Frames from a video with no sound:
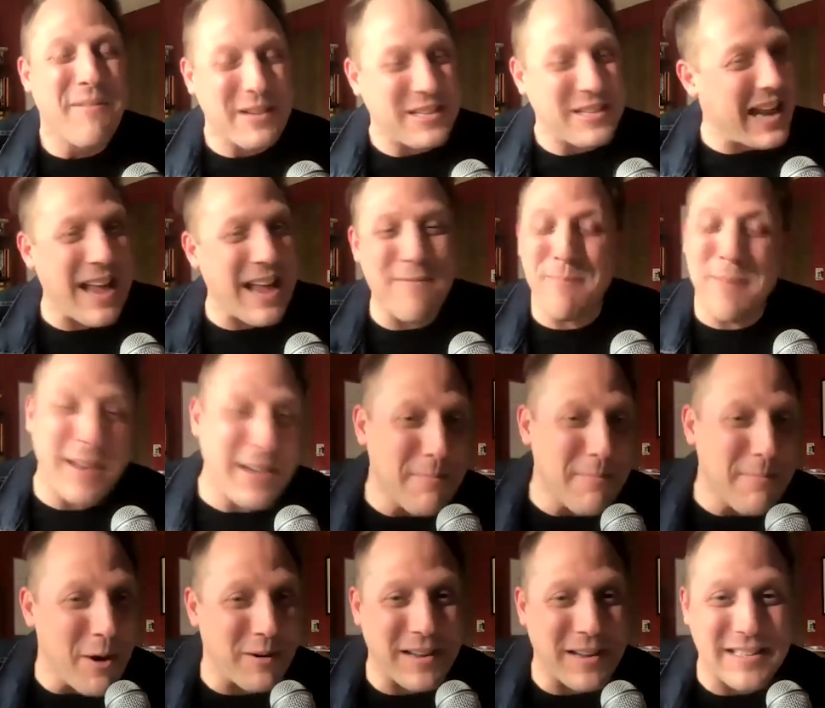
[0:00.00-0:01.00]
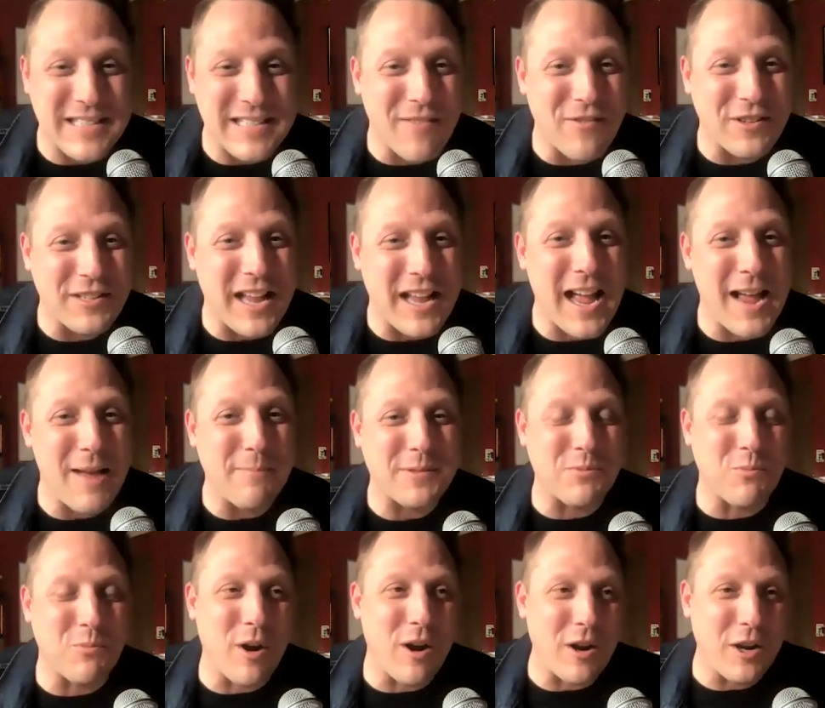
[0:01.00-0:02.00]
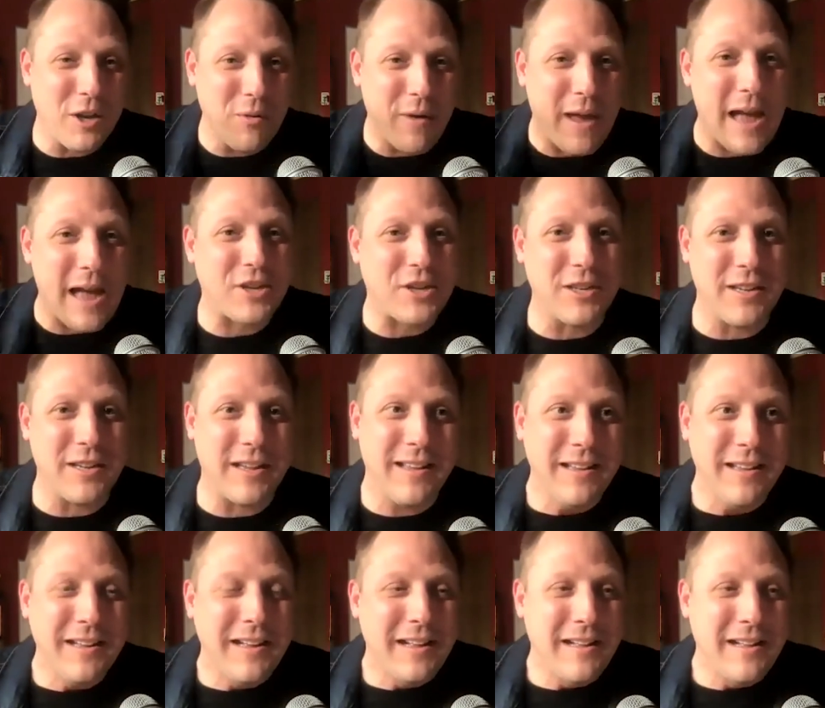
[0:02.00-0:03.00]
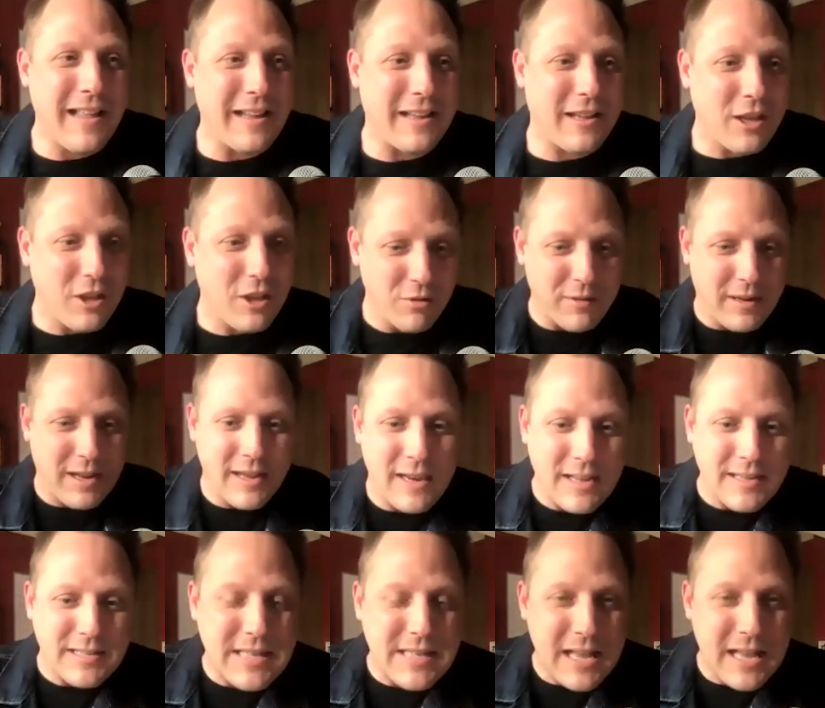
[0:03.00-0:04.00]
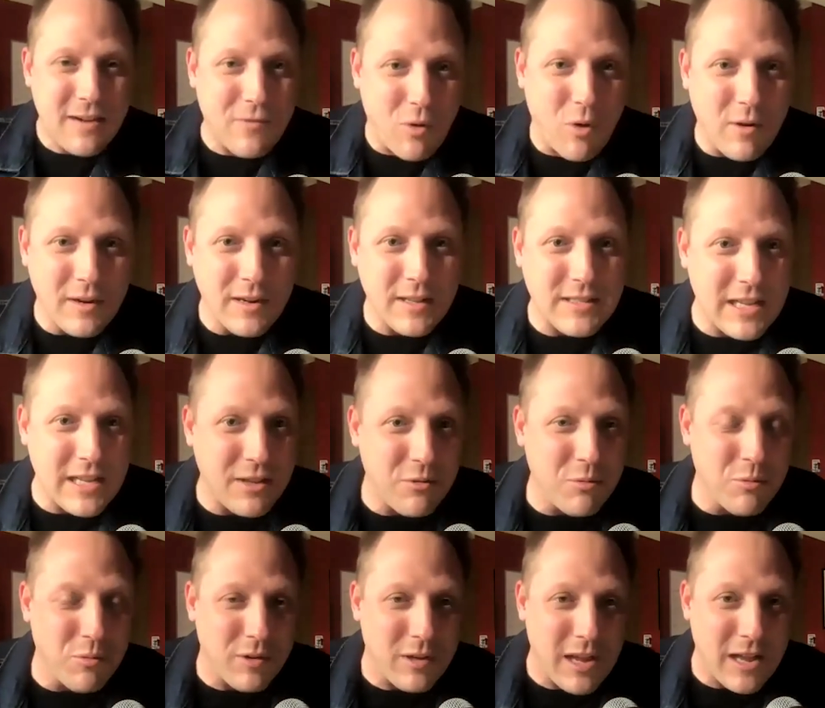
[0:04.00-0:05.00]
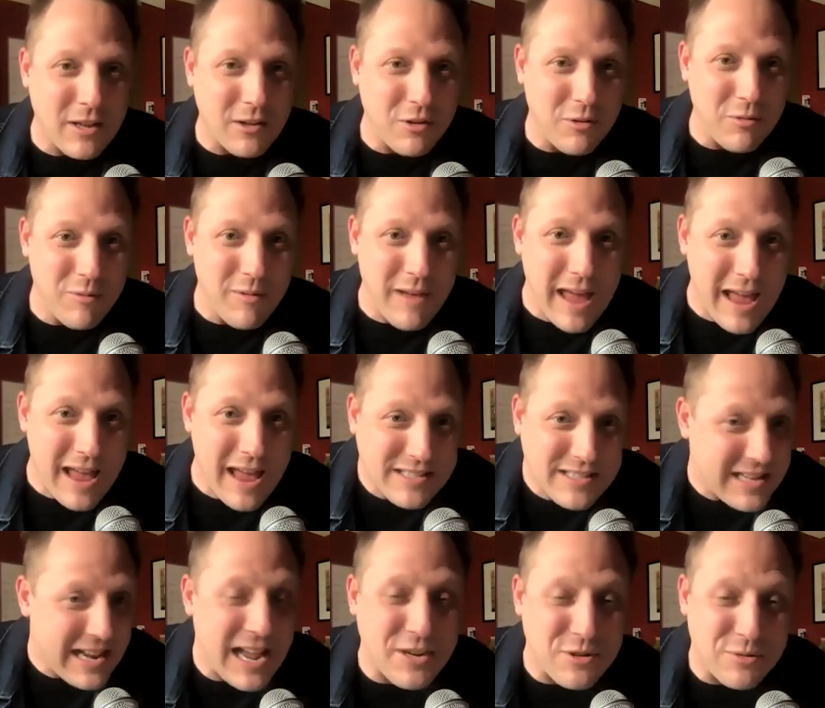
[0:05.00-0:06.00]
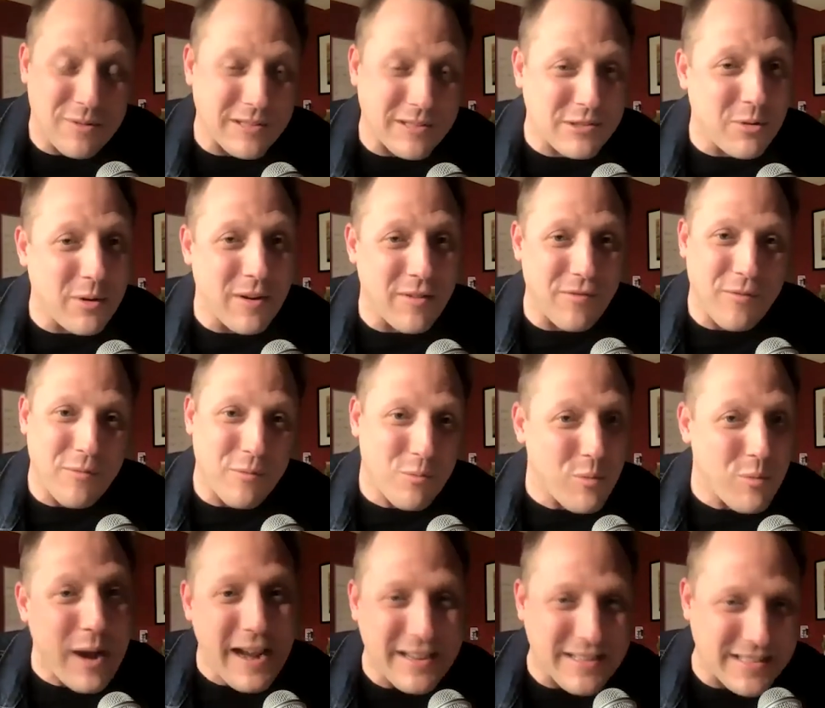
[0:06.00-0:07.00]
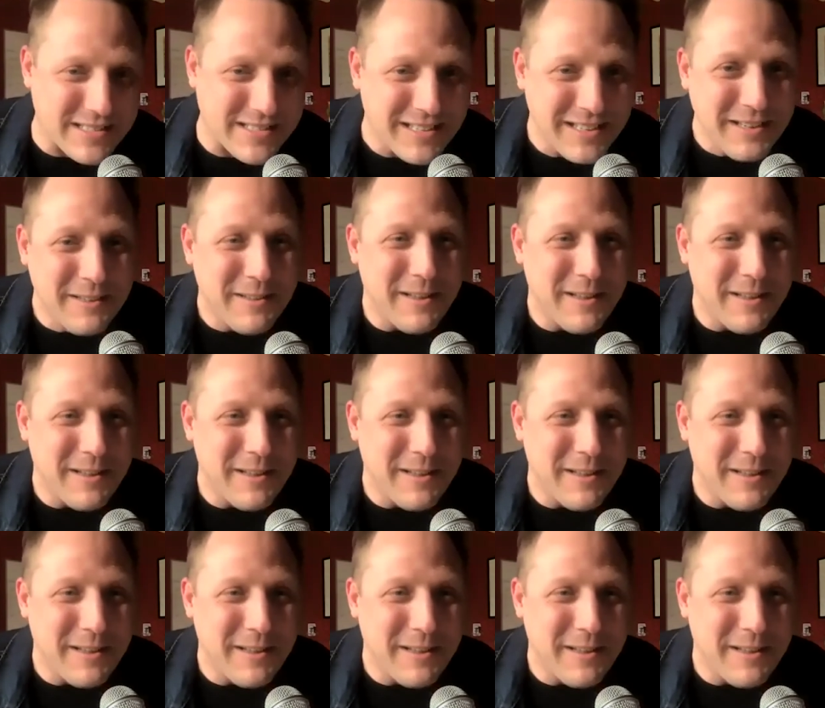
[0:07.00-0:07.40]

which I've been to Moga several times, where you actually like you get a set of coordinates and you and you it's an actual sort of race.